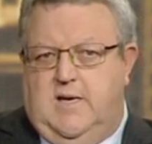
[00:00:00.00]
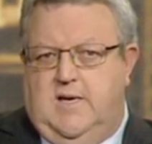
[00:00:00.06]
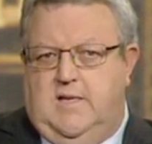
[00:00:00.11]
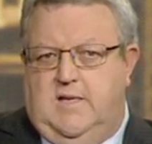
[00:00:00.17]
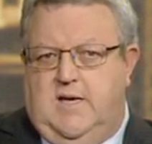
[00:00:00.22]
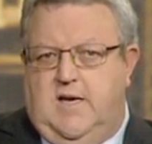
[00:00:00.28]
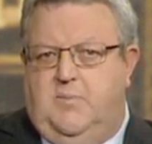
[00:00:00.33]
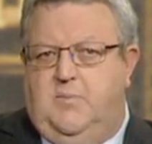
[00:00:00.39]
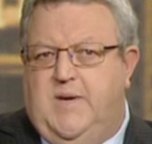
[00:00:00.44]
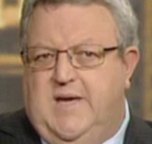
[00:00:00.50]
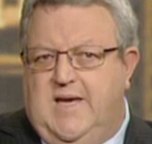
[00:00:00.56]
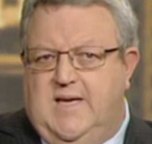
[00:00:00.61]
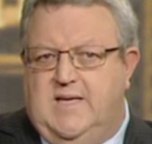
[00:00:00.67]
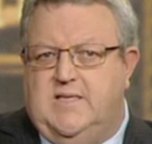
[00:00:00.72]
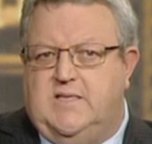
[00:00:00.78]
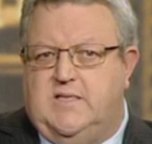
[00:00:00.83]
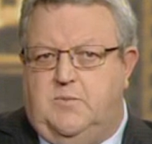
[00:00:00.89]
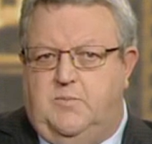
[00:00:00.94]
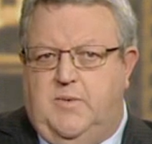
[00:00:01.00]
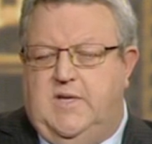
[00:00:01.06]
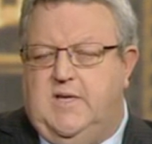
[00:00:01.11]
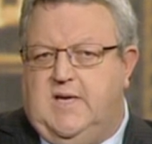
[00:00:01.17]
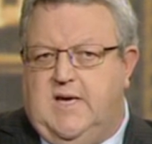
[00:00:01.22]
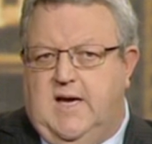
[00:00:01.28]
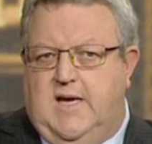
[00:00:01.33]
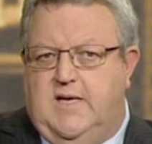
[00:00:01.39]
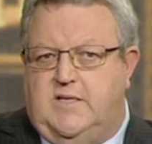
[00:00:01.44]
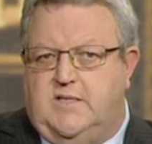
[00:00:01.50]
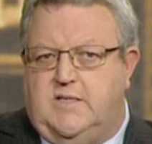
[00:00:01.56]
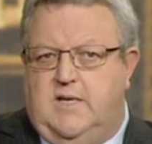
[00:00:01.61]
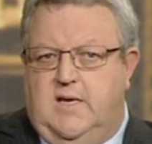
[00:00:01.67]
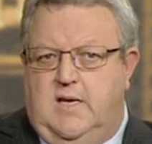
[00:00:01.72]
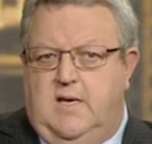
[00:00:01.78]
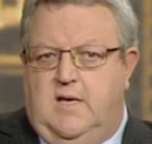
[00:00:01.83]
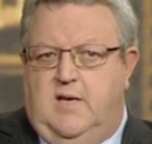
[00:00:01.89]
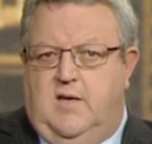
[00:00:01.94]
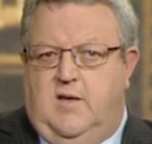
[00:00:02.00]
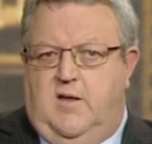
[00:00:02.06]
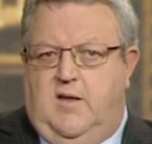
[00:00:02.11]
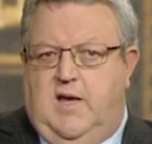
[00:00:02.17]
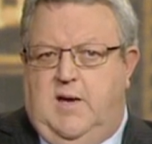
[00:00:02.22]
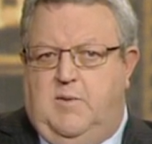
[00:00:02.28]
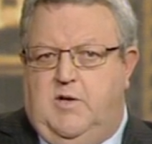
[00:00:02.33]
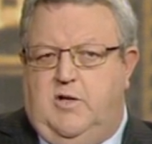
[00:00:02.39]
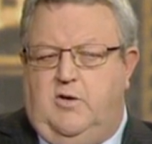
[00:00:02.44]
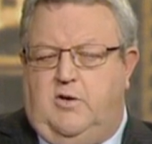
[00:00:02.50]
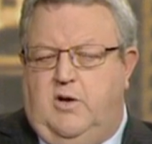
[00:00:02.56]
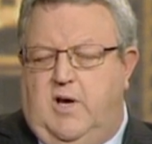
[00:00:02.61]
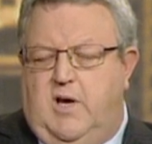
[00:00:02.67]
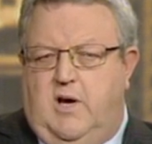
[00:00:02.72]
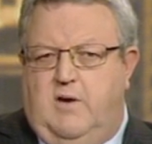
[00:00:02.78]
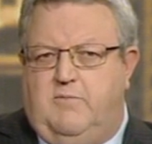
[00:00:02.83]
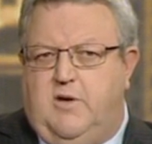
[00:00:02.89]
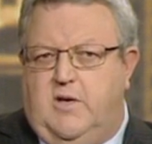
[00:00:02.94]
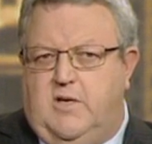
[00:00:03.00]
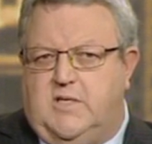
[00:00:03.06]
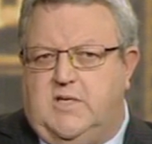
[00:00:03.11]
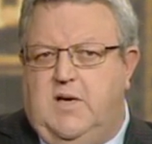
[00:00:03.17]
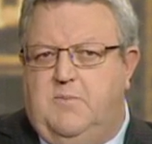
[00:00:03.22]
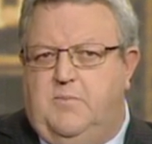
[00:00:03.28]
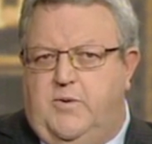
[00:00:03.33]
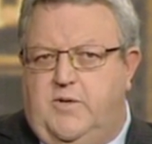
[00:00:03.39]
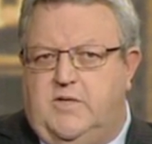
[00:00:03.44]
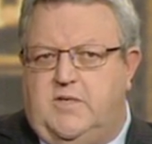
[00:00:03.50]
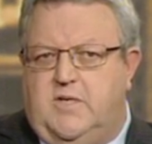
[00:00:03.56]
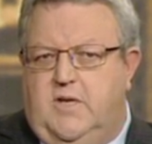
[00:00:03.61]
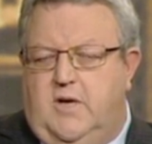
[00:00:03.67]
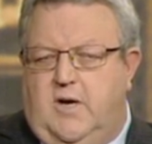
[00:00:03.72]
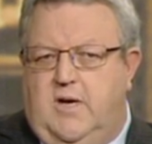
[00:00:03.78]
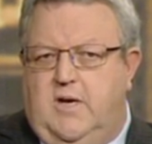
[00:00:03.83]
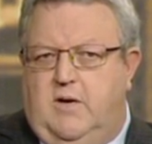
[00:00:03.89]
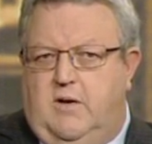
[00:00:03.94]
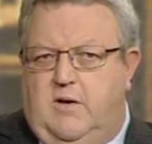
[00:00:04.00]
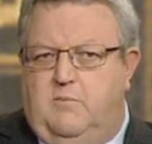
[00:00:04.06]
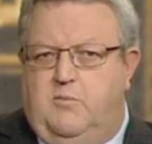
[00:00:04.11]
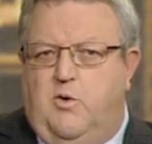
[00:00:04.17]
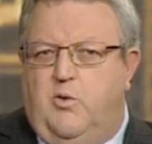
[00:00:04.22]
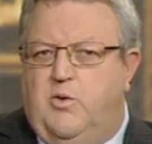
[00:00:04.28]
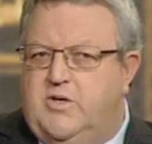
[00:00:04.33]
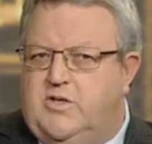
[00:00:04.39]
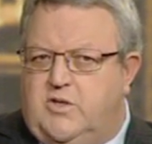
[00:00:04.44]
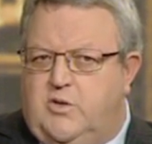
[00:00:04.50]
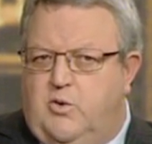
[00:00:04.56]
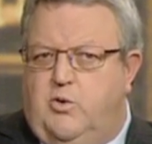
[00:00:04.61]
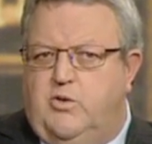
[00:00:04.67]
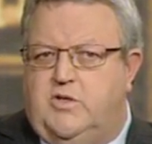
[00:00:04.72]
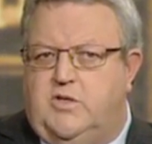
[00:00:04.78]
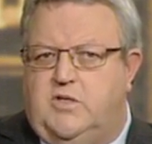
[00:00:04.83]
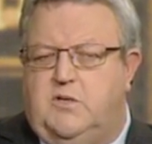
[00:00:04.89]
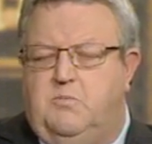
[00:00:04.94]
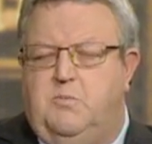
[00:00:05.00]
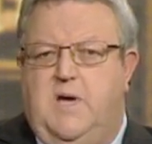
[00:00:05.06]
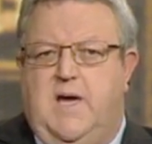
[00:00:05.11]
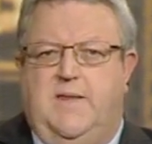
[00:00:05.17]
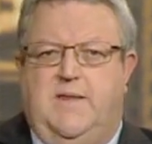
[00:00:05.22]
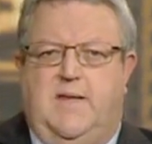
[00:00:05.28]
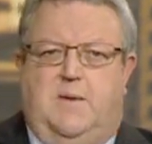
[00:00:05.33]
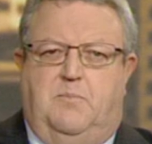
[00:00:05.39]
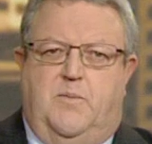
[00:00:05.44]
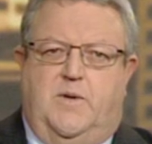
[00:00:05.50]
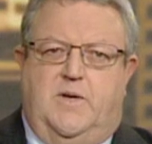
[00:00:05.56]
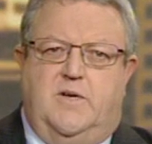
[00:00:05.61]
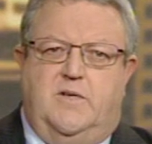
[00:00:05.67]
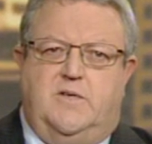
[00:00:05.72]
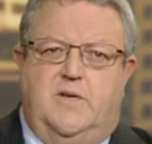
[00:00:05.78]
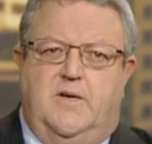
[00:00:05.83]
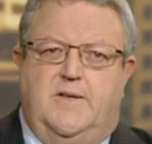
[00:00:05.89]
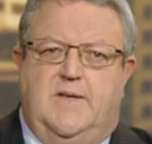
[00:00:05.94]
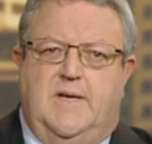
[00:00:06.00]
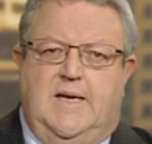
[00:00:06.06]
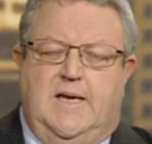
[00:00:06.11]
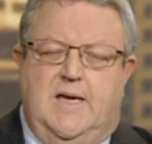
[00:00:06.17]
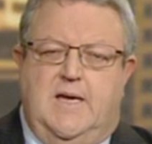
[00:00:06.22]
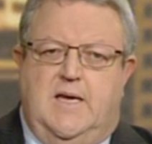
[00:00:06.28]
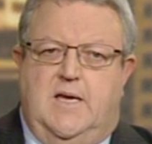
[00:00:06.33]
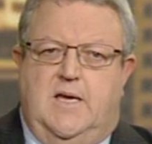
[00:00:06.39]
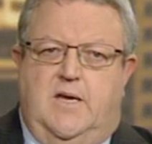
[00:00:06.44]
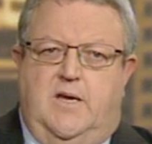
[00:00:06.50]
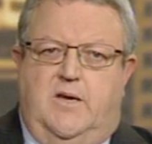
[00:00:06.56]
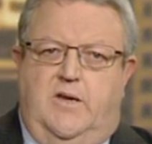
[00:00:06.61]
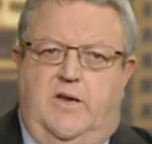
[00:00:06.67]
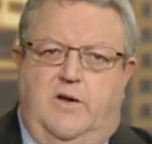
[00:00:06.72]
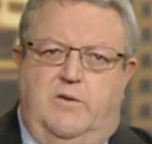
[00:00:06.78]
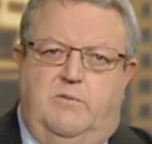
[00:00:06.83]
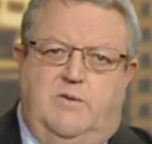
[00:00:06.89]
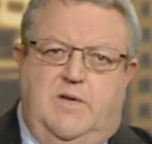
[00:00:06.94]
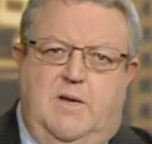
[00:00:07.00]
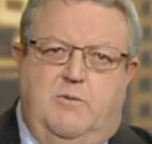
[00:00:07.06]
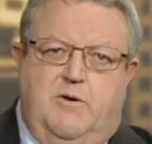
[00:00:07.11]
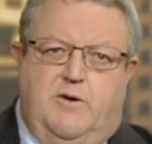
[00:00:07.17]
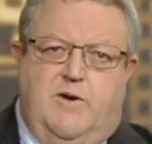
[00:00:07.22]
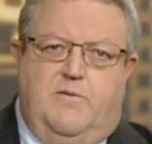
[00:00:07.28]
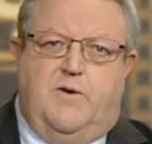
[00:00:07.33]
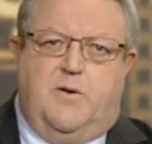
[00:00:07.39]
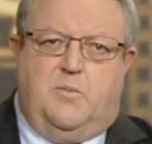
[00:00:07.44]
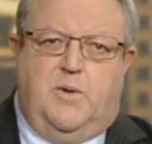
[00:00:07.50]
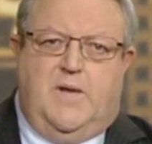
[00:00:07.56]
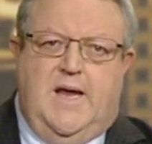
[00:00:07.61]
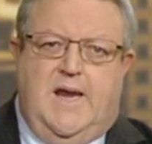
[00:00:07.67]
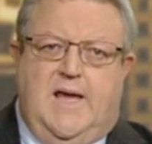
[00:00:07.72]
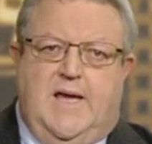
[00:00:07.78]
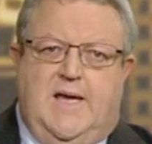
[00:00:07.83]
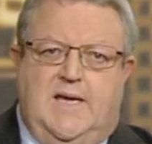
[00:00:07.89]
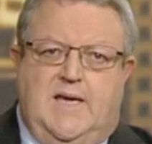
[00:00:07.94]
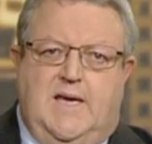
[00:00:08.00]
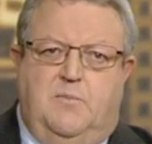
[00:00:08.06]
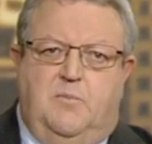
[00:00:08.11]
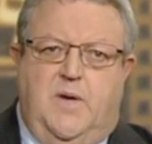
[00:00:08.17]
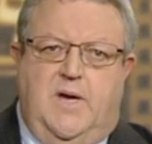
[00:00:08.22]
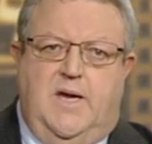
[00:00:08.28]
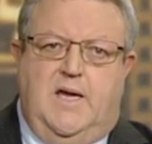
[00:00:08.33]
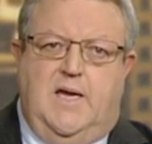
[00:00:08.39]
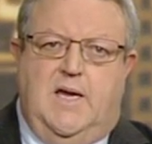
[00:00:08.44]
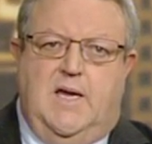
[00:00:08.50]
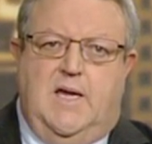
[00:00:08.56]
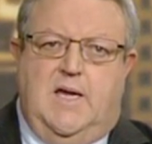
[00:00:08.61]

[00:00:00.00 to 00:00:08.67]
than appears to be the case. But look, I've got to say personally, I'm always cautious about that, because I think, demographic planning can be,